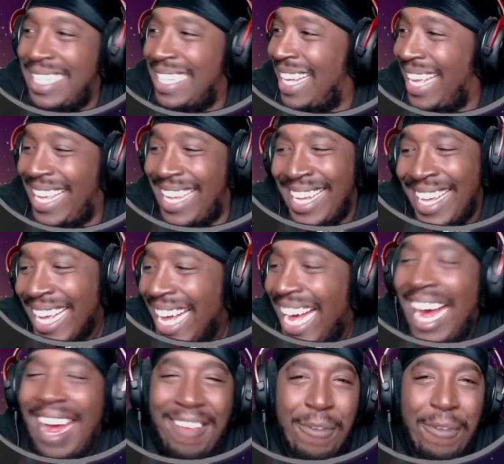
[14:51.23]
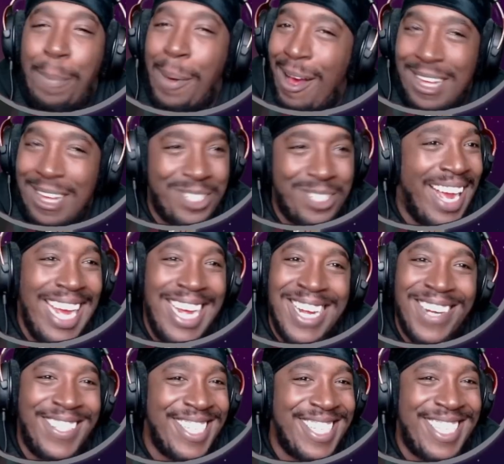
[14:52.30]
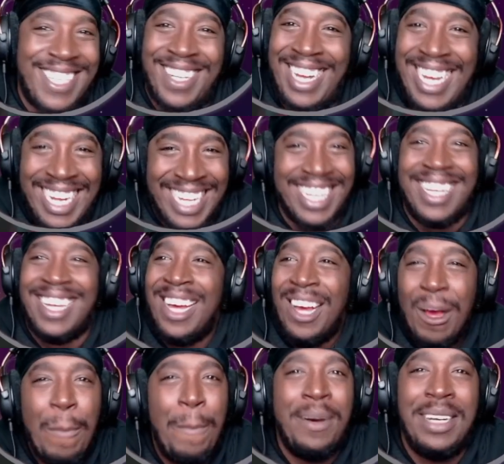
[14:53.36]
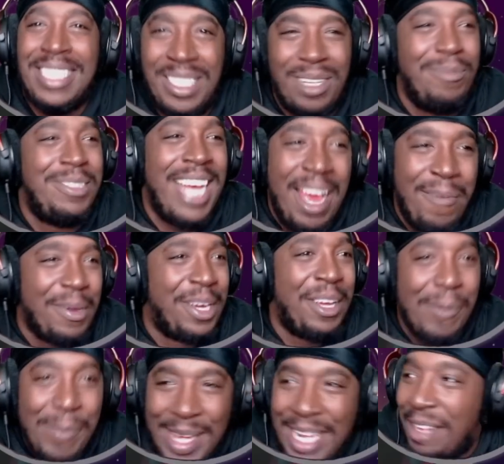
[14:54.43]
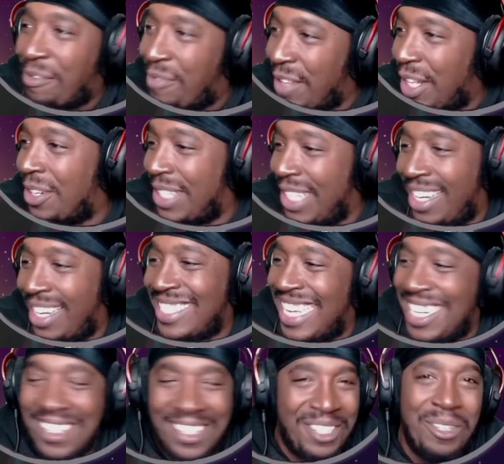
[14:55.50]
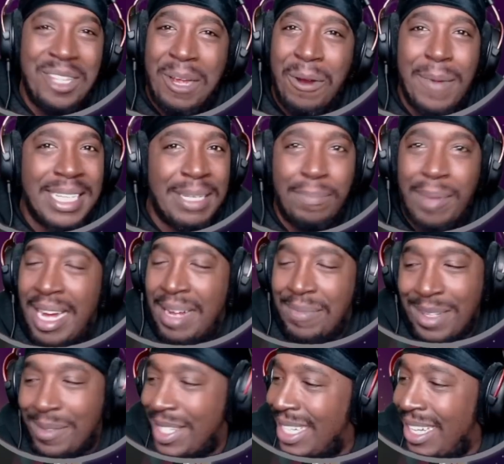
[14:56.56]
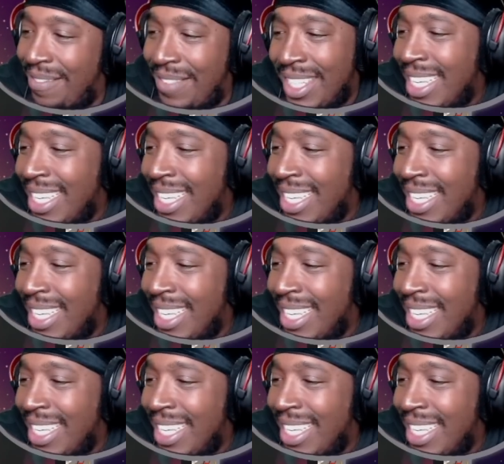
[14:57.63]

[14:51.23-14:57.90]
Like, I even paused right here just to like put some type of comedic filler in there because I just knew they were about to pop something up.